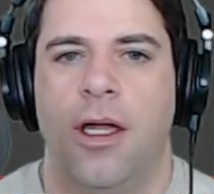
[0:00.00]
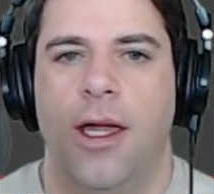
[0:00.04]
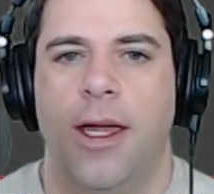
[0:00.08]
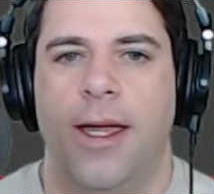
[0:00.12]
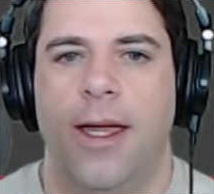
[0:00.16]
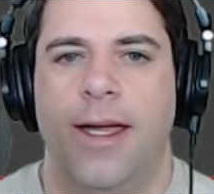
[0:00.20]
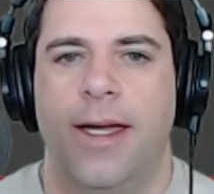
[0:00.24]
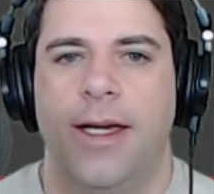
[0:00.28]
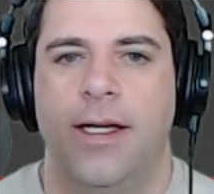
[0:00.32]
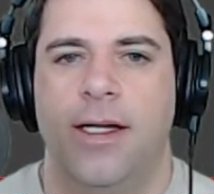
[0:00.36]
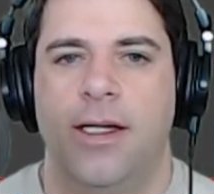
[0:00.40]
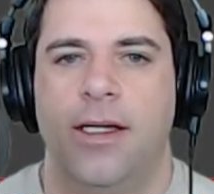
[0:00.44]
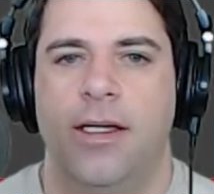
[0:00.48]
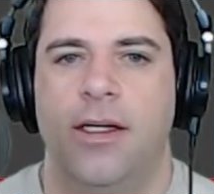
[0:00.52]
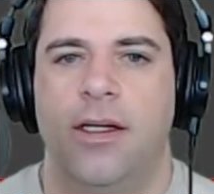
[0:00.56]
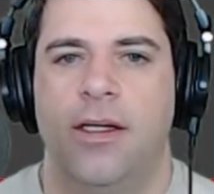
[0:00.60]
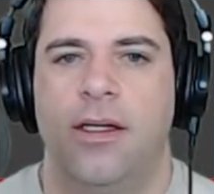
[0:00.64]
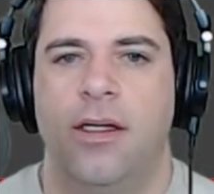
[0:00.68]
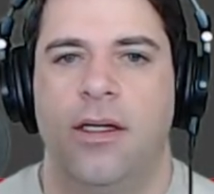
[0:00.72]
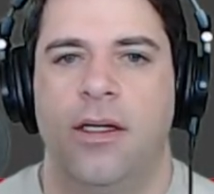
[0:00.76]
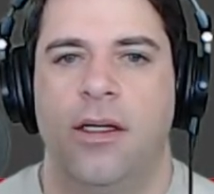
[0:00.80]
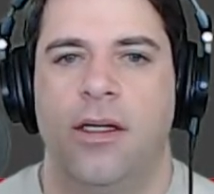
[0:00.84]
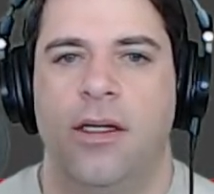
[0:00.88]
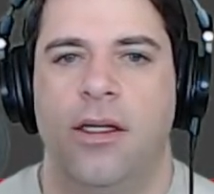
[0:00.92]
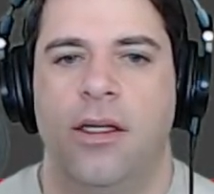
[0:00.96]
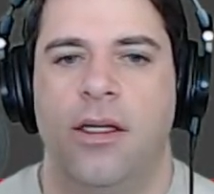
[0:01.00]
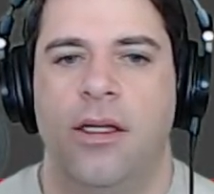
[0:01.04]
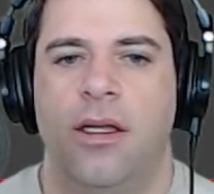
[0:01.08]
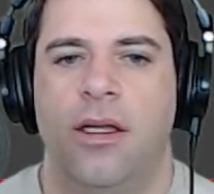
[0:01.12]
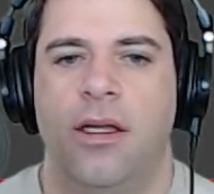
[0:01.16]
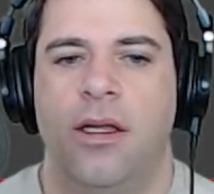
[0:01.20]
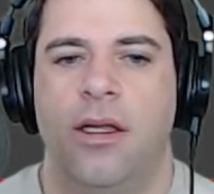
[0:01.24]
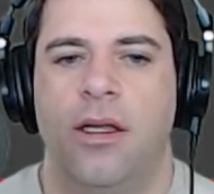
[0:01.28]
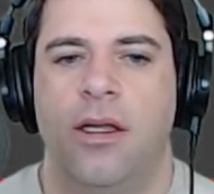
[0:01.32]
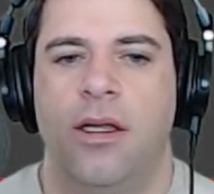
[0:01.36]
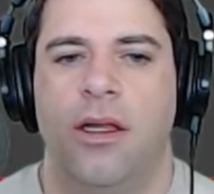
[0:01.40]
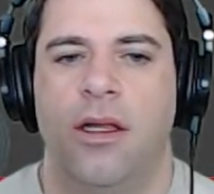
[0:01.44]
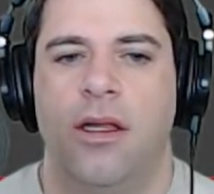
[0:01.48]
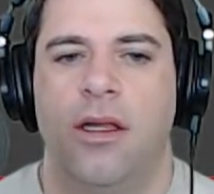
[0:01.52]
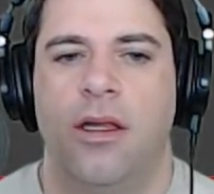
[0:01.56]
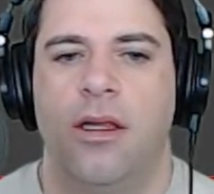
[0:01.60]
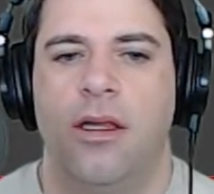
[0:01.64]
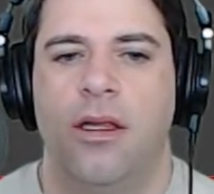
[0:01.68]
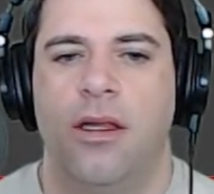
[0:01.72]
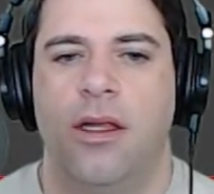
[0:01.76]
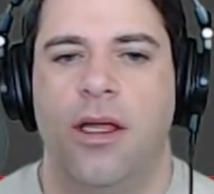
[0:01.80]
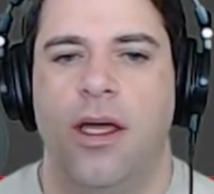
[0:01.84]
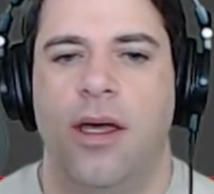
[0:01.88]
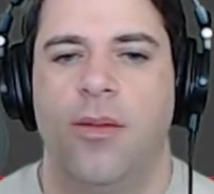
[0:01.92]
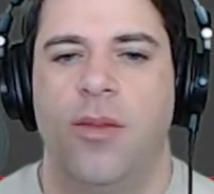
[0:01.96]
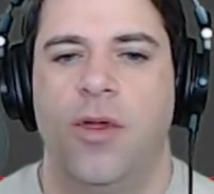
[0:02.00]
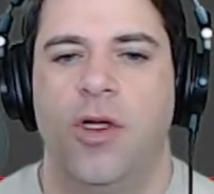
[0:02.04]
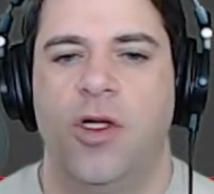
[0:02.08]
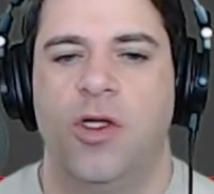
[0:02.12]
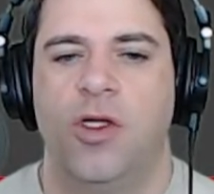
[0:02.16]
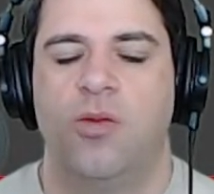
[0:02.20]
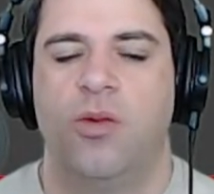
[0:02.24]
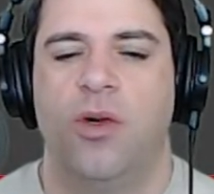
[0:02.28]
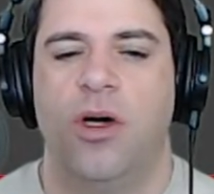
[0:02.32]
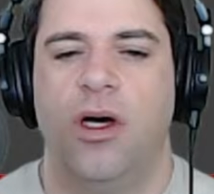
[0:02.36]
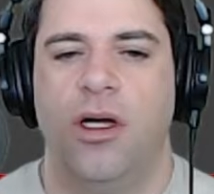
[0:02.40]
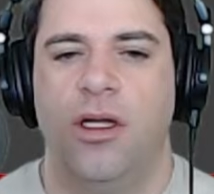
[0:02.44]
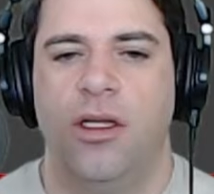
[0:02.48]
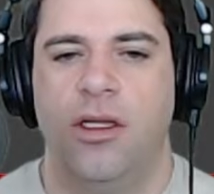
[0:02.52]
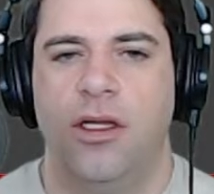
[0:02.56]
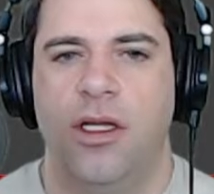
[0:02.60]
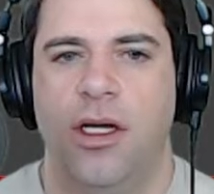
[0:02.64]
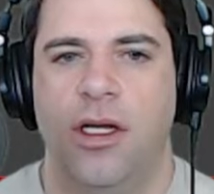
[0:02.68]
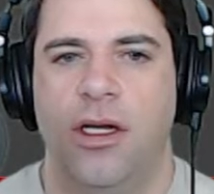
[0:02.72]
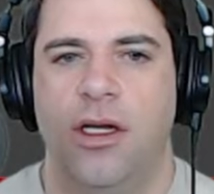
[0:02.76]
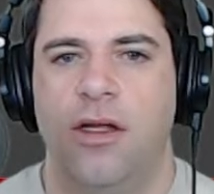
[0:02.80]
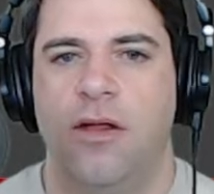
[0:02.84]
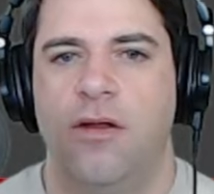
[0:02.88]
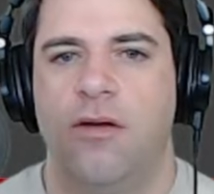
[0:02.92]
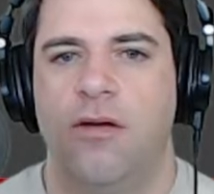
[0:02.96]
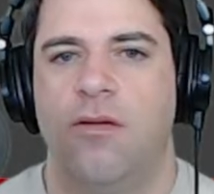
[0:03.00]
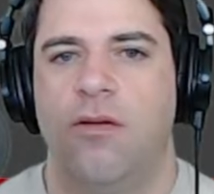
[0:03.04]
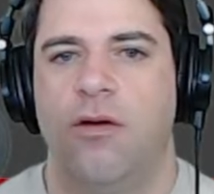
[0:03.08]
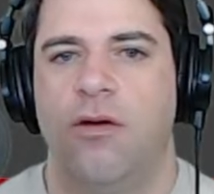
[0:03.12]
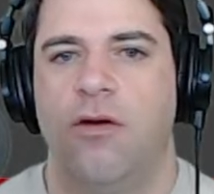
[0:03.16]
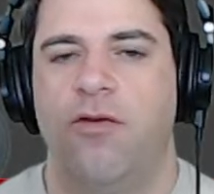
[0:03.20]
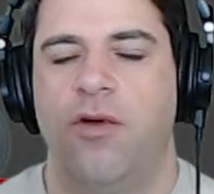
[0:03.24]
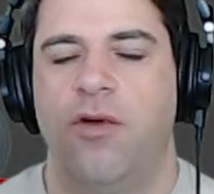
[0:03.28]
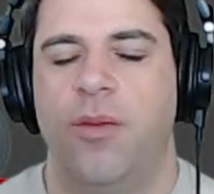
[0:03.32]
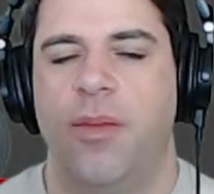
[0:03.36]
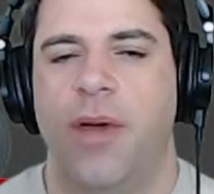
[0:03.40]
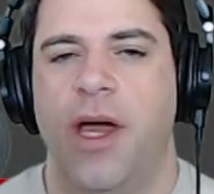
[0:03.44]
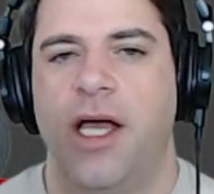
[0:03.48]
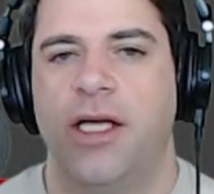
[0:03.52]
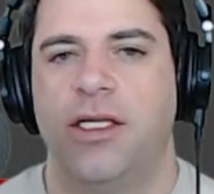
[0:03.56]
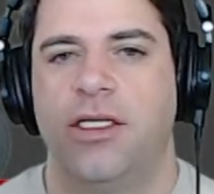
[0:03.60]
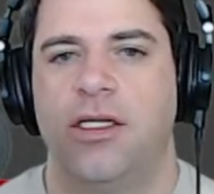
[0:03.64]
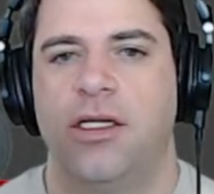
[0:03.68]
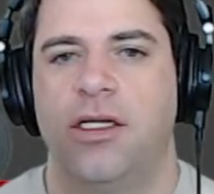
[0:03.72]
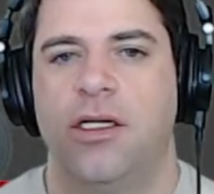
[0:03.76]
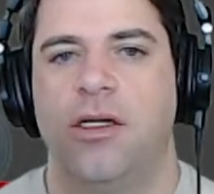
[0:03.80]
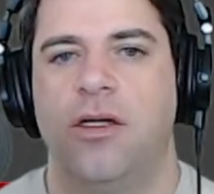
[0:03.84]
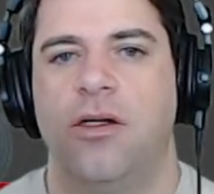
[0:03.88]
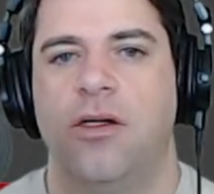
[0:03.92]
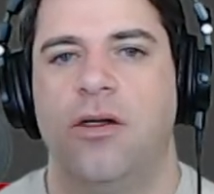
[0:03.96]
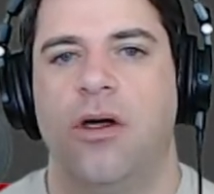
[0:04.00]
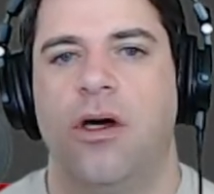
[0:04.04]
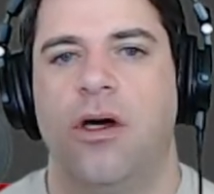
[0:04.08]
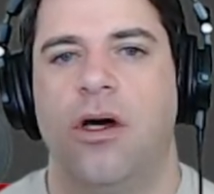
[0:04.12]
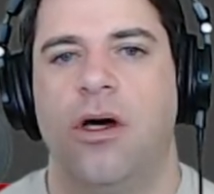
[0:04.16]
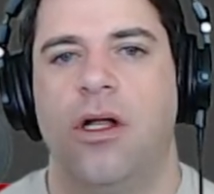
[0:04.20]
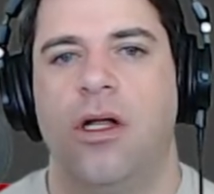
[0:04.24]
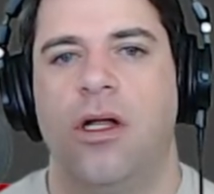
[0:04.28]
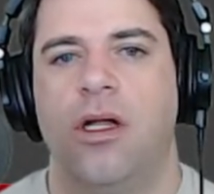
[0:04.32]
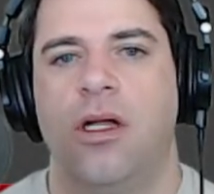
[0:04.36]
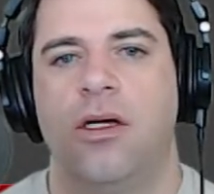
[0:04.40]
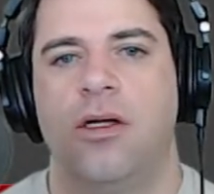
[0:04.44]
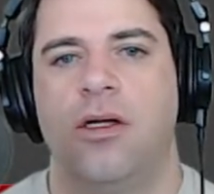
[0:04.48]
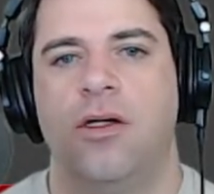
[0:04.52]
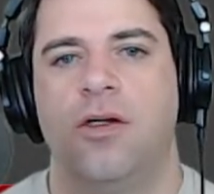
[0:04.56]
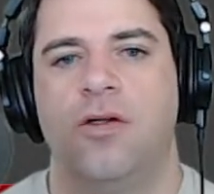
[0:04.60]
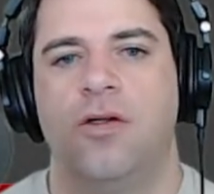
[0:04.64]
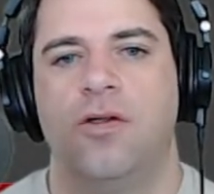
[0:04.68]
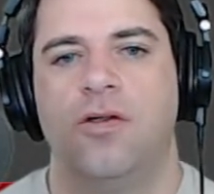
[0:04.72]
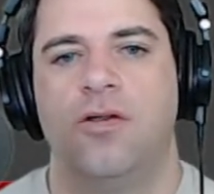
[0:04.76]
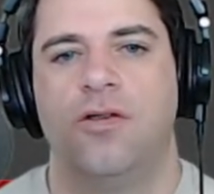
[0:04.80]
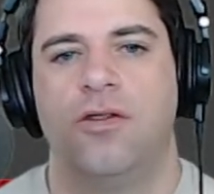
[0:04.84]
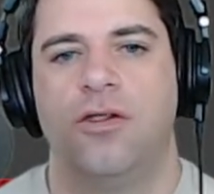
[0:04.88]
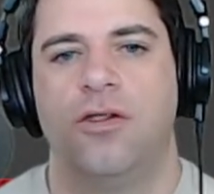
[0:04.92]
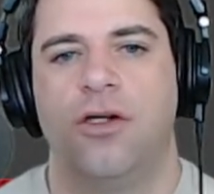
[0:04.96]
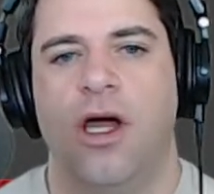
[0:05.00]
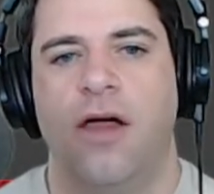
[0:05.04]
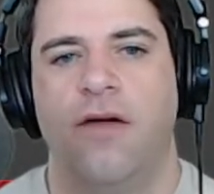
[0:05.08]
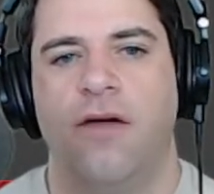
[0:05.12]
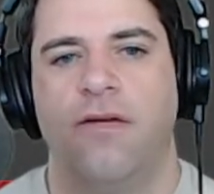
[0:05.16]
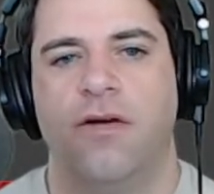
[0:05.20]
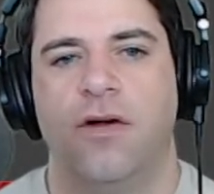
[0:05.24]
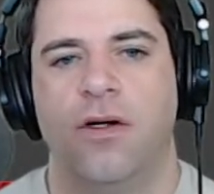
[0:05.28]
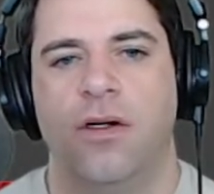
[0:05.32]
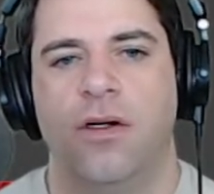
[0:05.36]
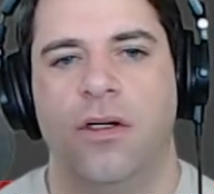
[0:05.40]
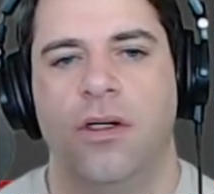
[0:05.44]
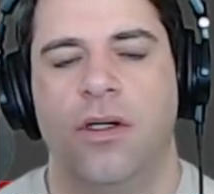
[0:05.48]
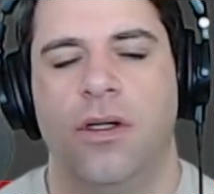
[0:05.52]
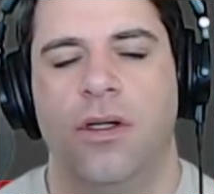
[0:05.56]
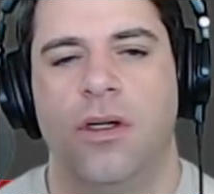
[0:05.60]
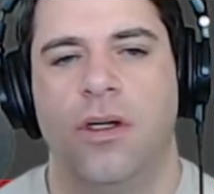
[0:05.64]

And that means what? That if we pass in a null driver,